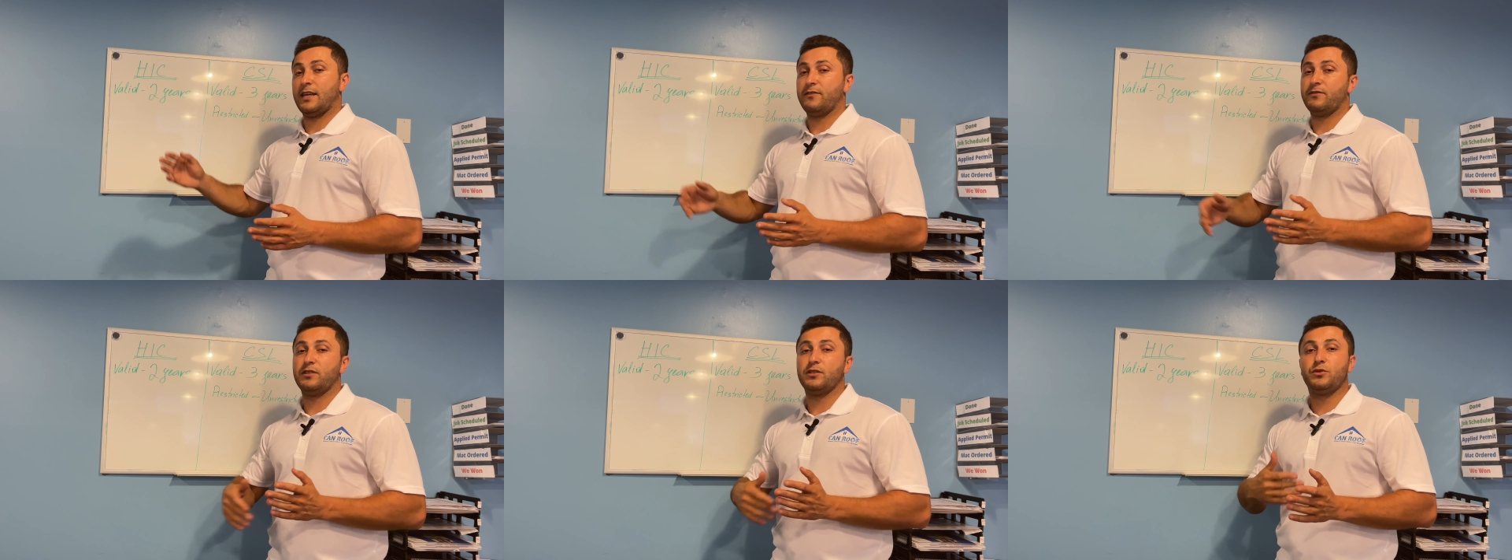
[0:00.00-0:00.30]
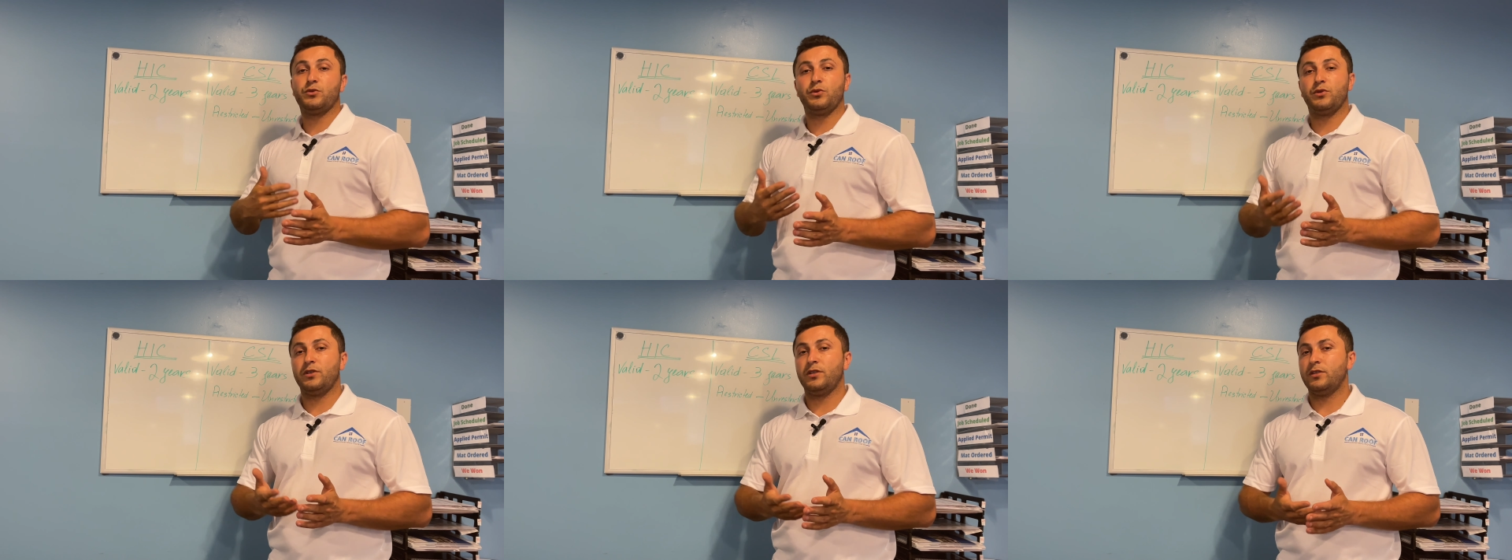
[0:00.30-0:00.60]
Every
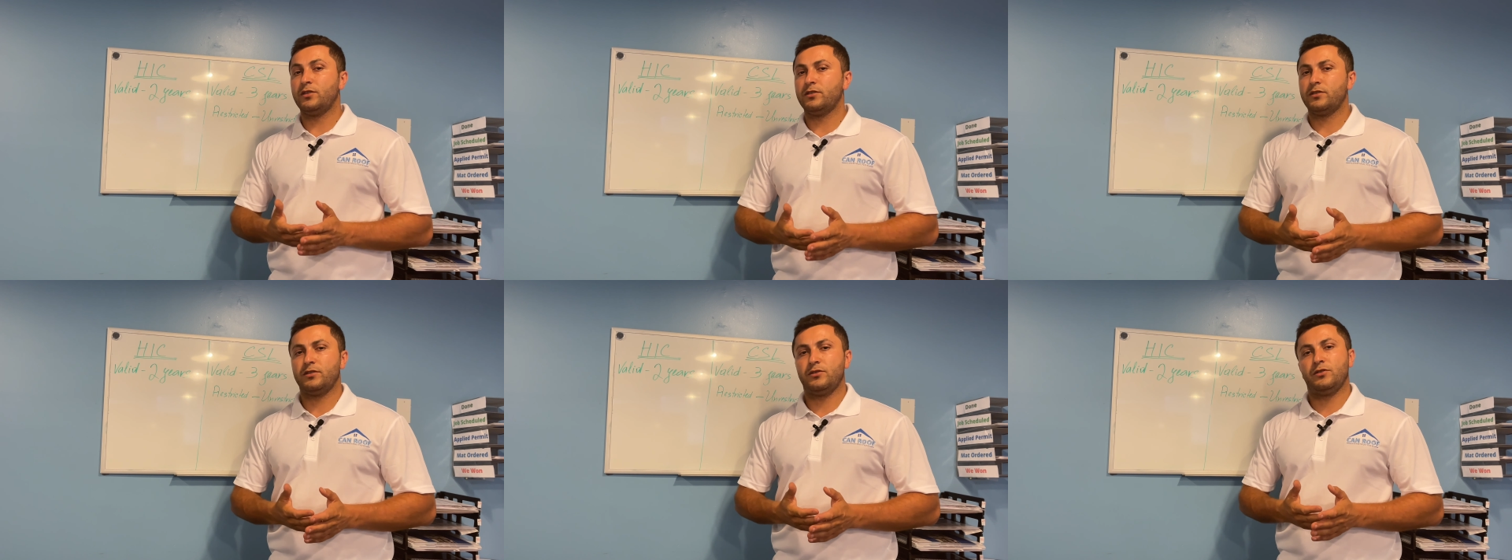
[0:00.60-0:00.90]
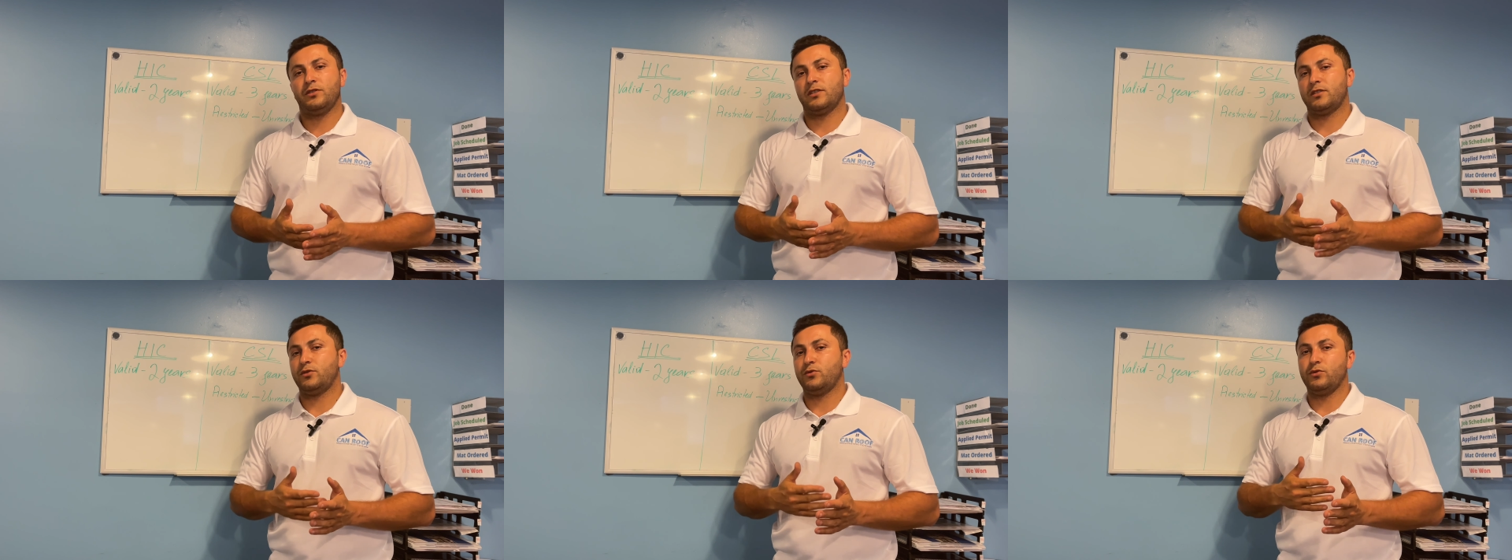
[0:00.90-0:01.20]
2 years,
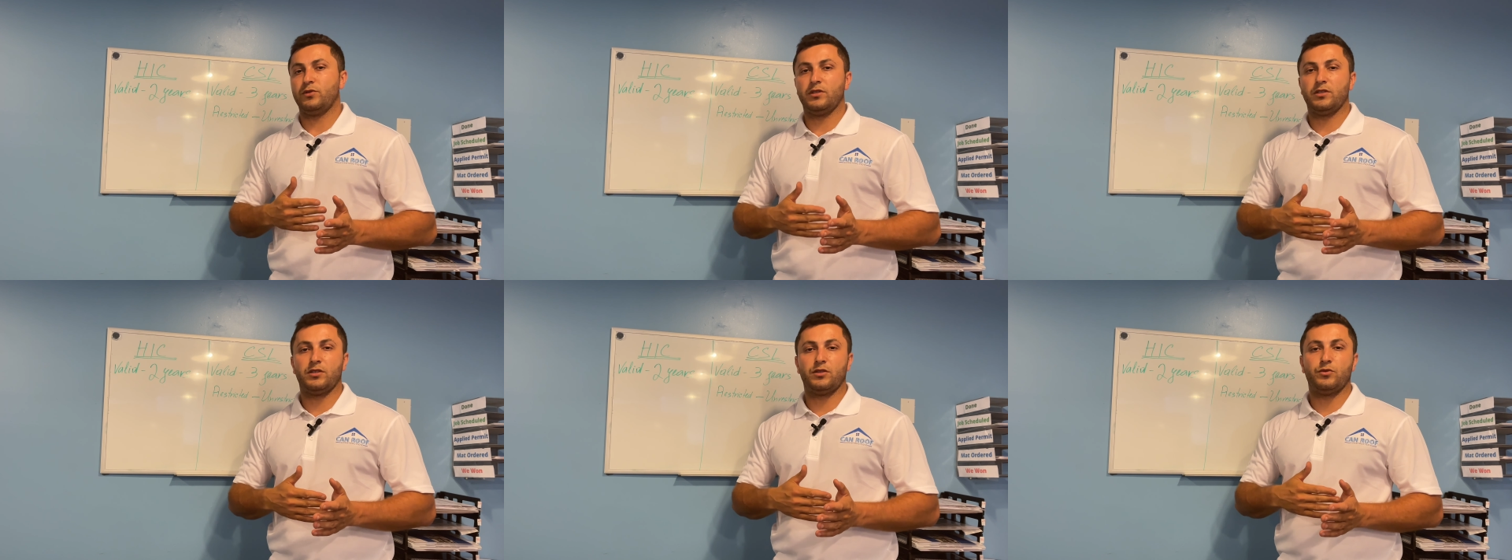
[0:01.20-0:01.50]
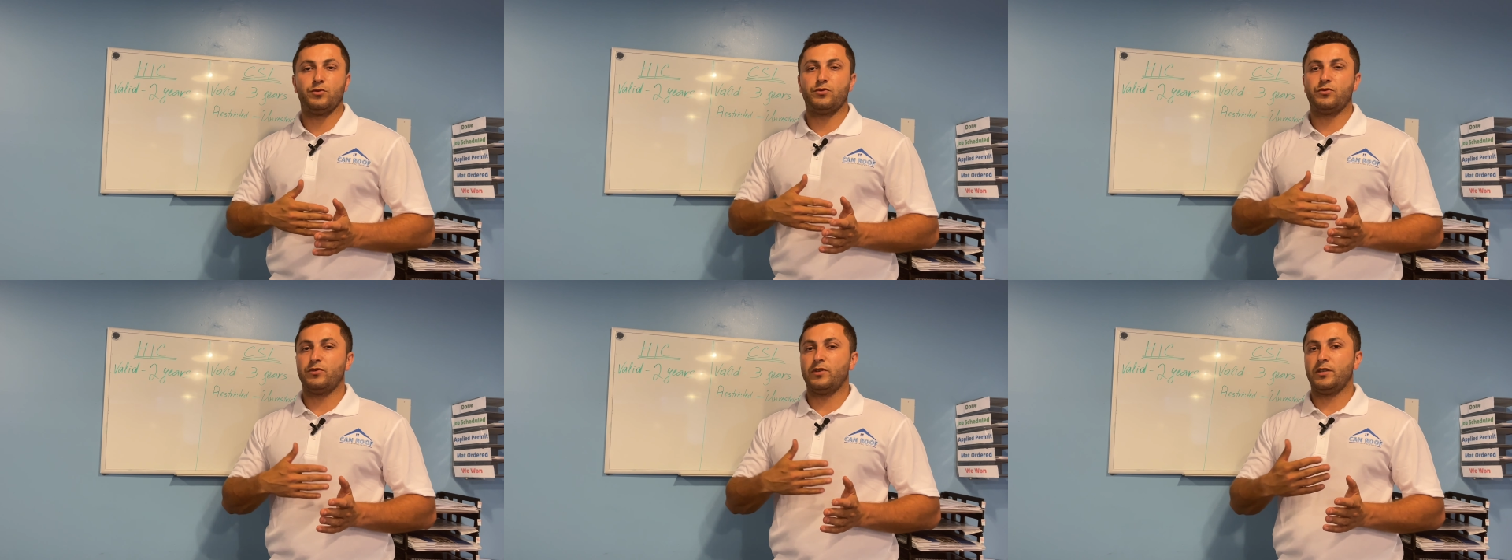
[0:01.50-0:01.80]
just you need
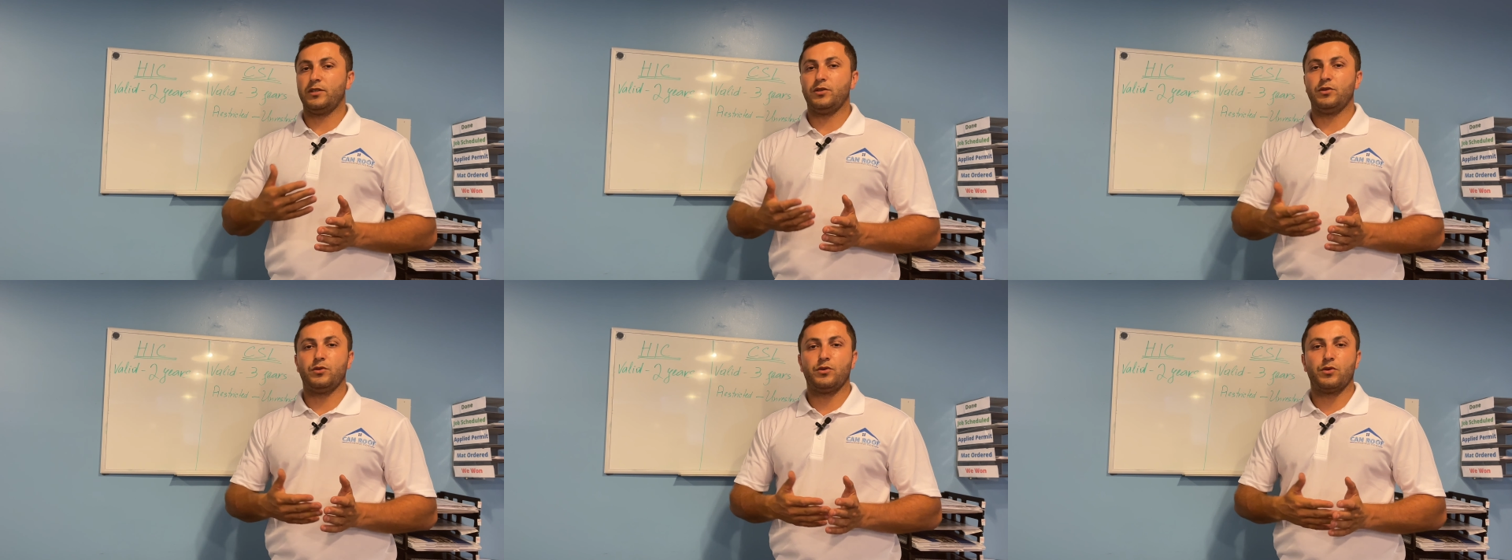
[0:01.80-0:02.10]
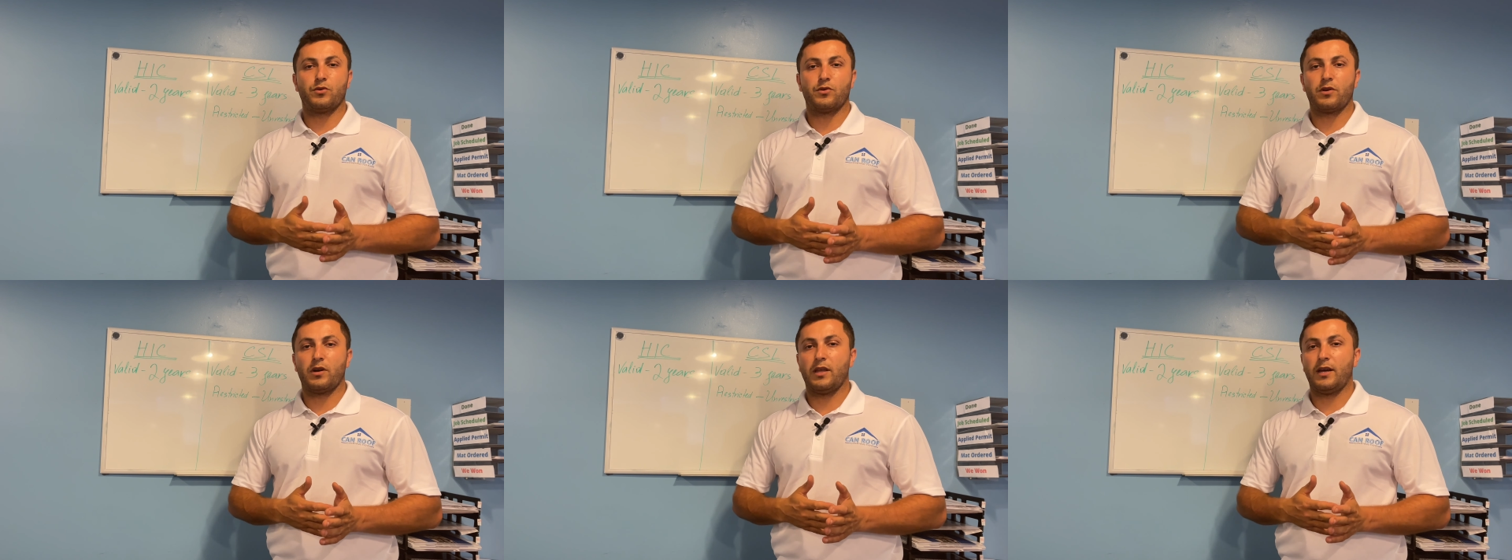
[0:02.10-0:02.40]
to renew
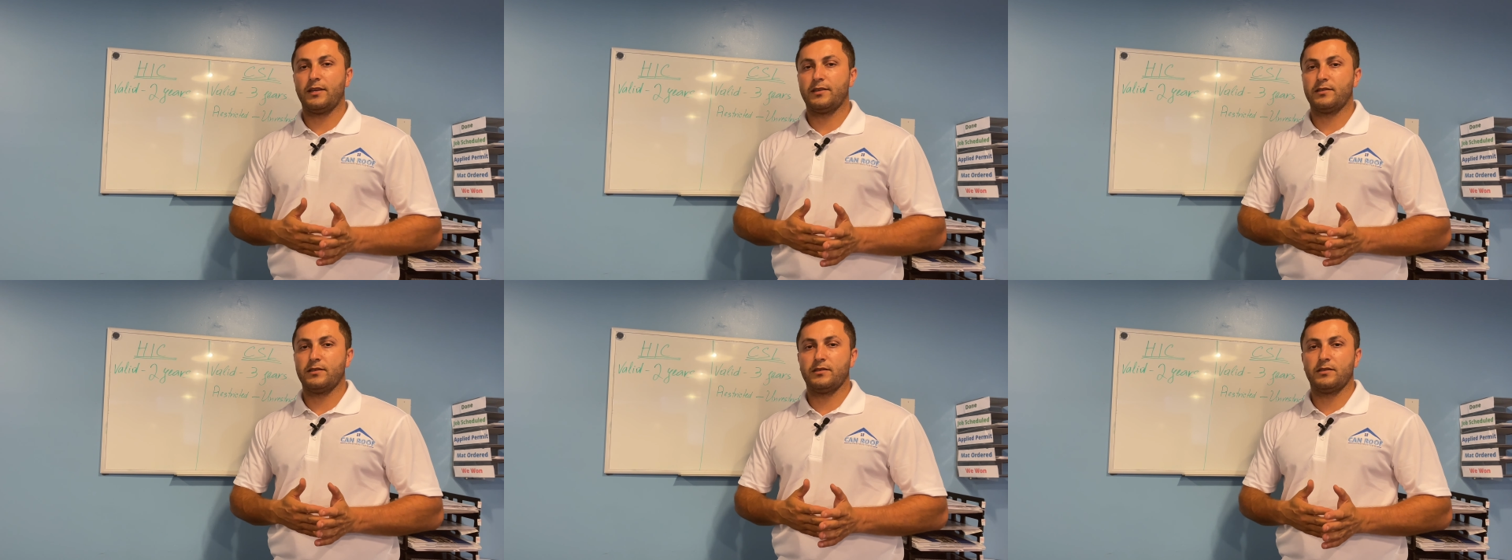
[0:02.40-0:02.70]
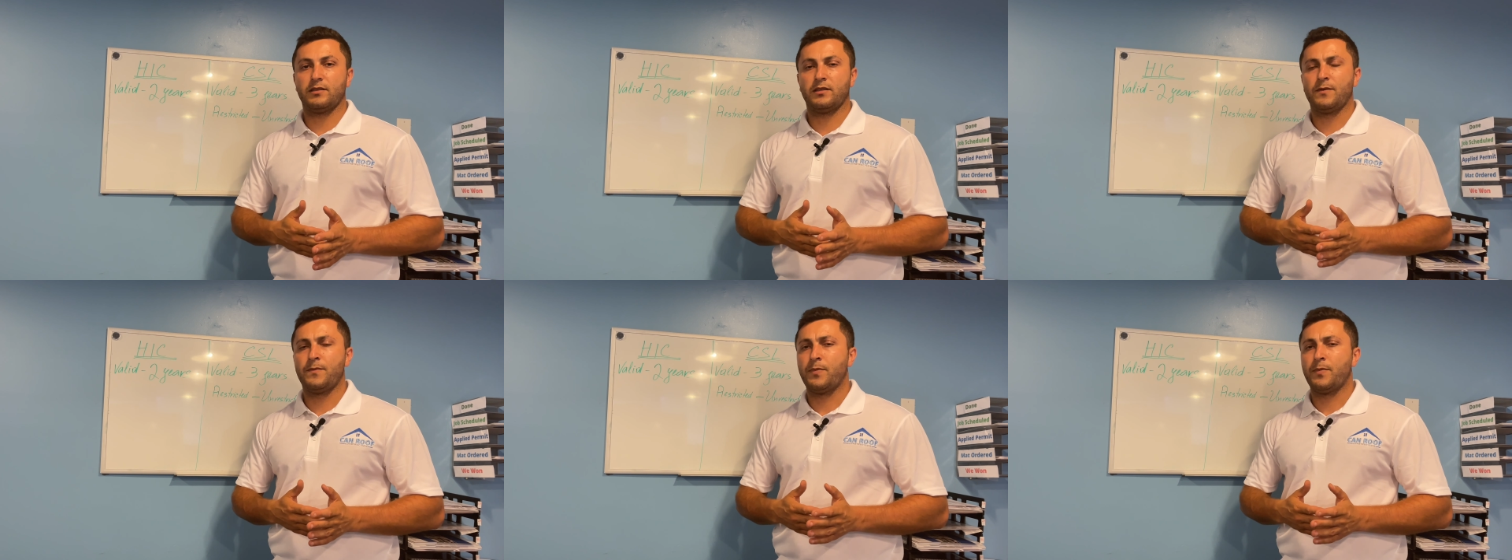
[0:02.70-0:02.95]
your license.